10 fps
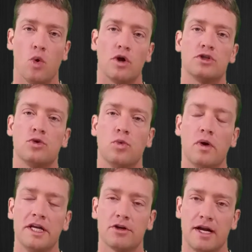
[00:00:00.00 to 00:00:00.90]
or
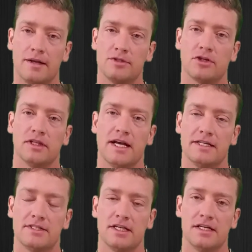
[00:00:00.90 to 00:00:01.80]
20 grams or
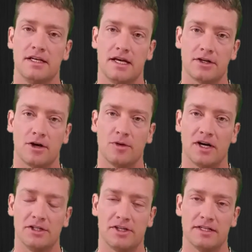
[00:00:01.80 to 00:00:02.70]
less net
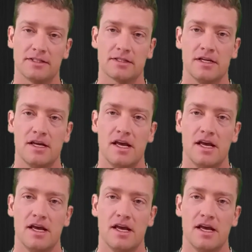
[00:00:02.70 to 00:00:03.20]
carbohydrates.